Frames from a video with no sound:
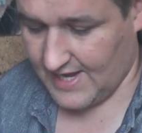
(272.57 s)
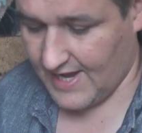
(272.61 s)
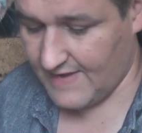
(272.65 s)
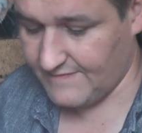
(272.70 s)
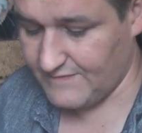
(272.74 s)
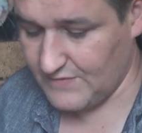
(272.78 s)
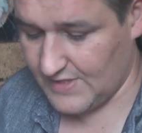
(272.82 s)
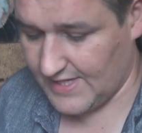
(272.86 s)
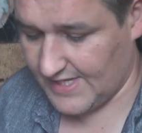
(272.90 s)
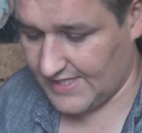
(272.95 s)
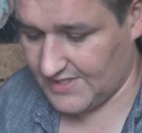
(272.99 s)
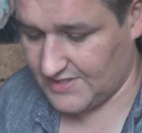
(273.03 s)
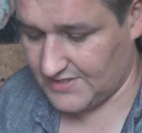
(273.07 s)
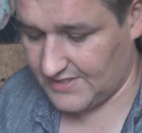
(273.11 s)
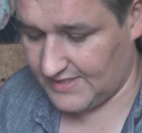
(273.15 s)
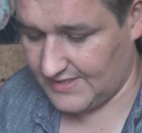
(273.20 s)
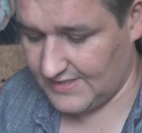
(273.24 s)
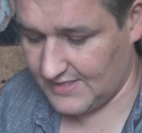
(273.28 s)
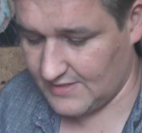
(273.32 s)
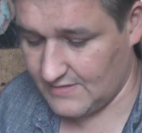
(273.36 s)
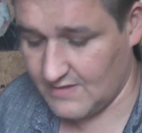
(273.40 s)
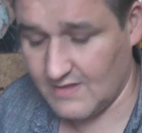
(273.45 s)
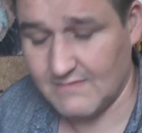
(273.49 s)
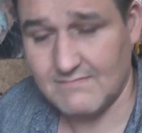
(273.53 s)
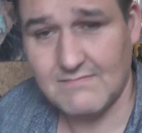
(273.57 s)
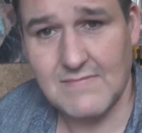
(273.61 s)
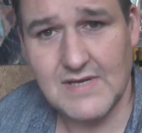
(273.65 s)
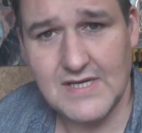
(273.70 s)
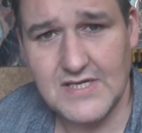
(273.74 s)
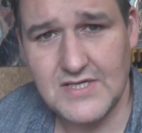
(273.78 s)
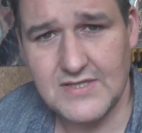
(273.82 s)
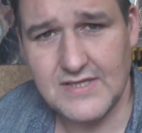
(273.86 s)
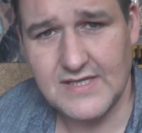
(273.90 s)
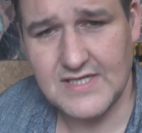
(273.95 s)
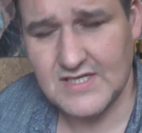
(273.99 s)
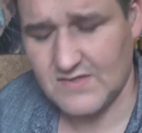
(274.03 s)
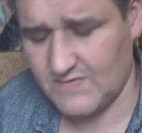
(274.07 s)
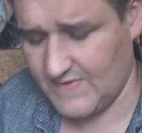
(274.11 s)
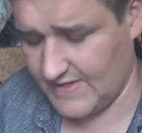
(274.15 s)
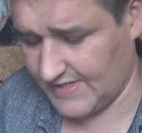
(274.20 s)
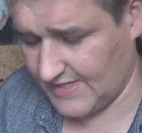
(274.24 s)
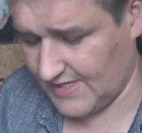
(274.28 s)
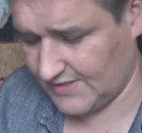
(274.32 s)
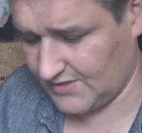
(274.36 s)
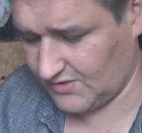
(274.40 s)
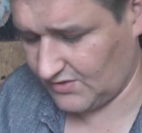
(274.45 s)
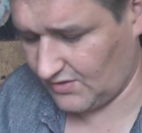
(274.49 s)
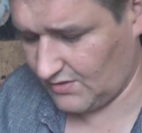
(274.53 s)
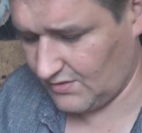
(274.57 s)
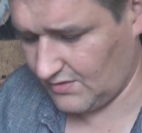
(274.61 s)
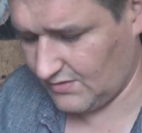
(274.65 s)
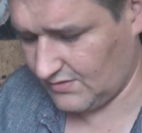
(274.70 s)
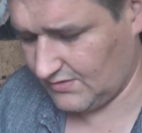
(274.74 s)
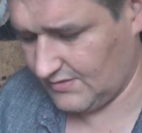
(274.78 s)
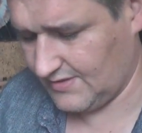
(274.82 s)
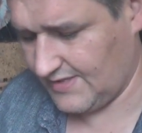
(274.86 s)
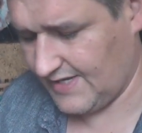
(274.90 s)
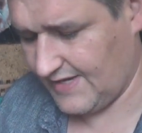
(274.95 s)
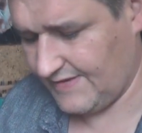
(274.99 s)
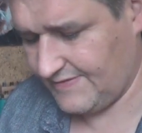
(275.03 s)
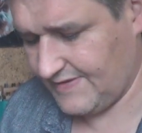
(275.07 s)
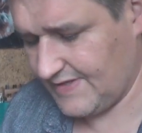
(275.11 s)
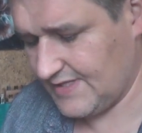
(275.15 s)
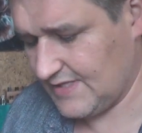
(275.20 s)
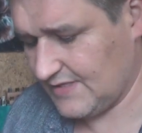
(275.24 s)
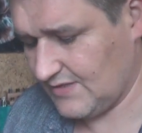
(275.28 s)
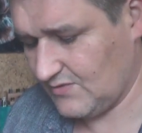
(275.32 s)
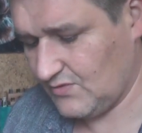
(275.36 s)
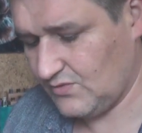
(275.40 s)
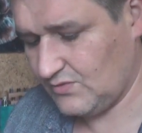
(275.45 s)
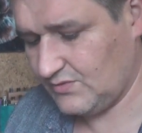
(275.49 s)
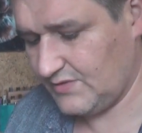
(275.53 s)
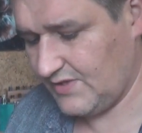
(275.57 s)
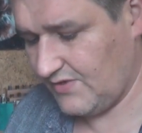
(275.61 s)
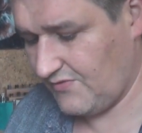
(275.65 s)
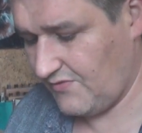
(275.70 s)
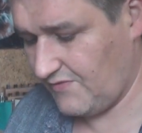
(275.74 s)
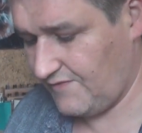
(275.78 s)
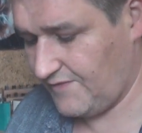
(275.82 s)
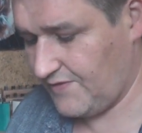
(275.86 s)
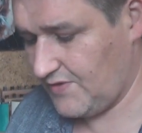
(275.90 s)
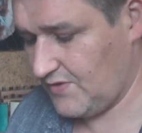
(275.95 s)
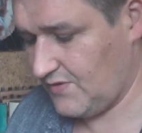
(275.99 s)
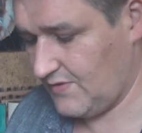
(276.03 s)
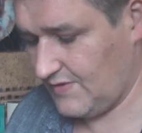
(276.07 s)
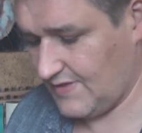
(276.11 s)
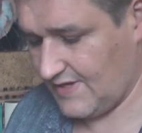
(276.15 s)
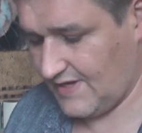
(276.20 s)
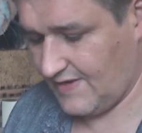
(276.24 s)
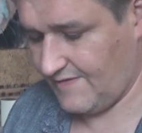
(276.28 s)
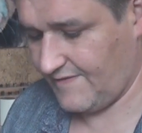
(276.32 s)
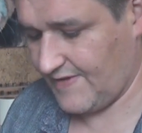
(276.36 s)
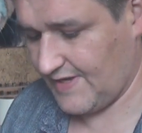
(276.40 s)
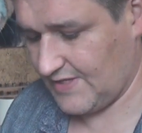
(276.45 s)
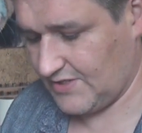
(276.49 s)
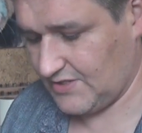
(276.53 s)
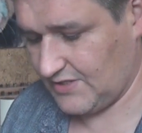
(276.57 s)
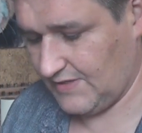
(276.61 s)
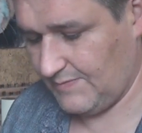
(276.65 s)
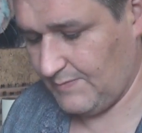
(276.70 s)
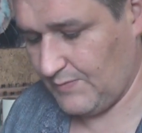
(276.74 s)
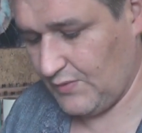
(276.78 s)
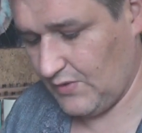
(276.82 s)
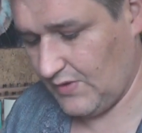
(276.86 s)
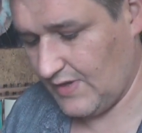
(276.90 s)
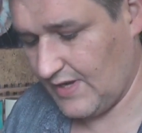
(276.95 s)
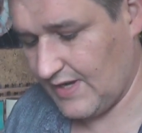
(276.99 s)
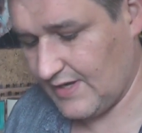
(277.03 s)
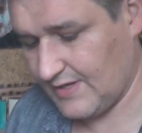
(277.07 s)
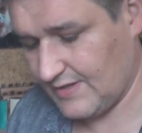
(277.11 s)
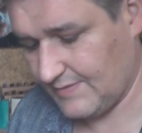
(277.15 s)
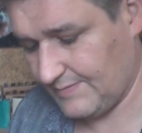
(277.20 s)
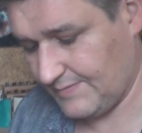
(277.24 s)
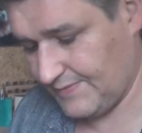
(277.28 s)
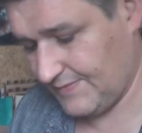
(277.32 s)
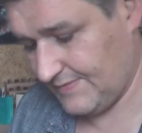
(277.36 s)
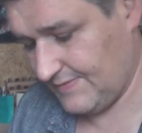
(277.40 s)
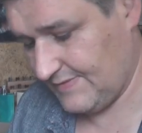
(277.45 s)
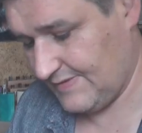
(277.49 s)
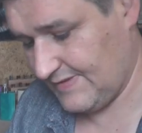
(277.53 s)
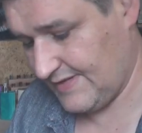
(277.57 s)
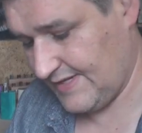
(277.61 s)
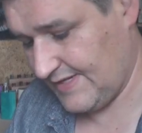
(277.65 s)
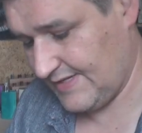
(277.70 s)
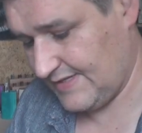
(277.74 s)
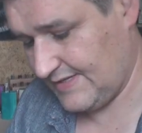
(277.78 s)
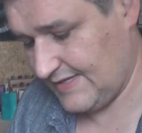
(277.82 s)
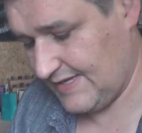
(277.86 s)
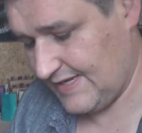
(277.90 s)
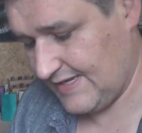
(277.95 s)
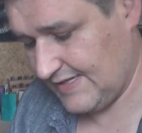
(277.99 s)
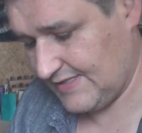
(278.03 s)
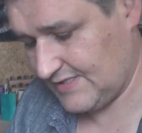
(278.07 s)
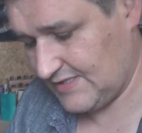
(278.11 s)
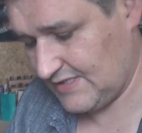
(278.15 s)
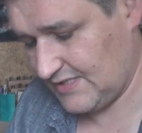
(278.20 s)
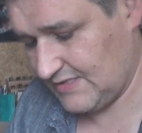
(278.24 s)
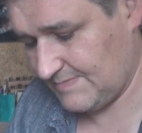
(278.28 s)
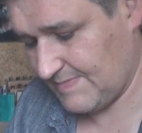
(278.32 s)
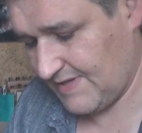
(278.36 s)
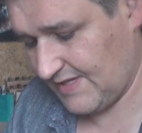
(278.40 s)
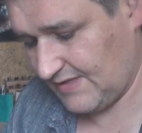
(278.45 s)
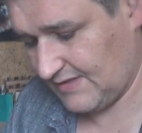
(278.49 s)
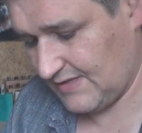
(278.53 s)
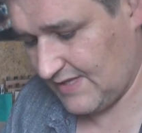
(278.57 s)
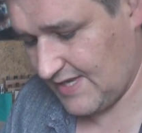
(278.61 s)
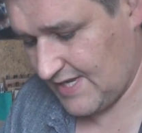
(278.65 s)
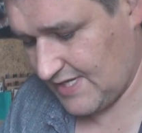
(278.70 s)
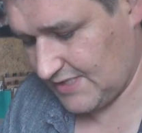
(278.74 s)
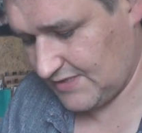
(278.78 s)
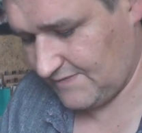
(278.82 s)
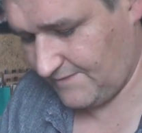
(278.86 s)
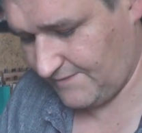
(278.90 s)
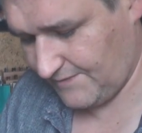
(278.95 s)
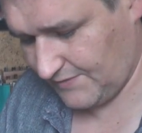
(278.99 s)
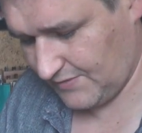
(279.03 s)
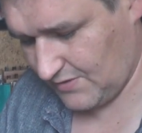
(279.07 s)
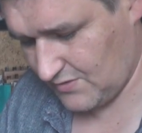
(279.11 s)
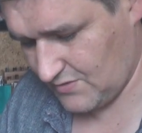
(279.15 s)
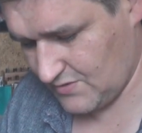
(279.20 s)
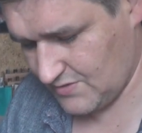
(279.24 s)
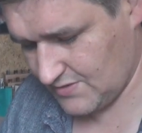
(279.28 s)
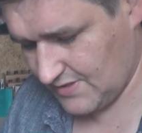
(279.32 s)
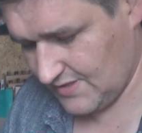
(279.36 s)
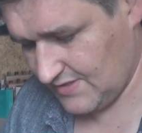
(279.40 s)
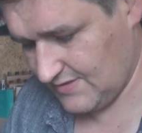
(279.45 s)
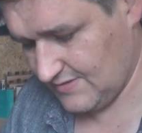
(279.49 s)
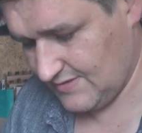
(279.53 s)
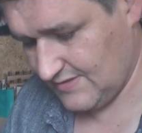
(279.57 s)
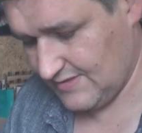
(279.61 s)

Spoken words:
I've not actually done much this week at all. I think the only review that I've actually put up that since my last vlog,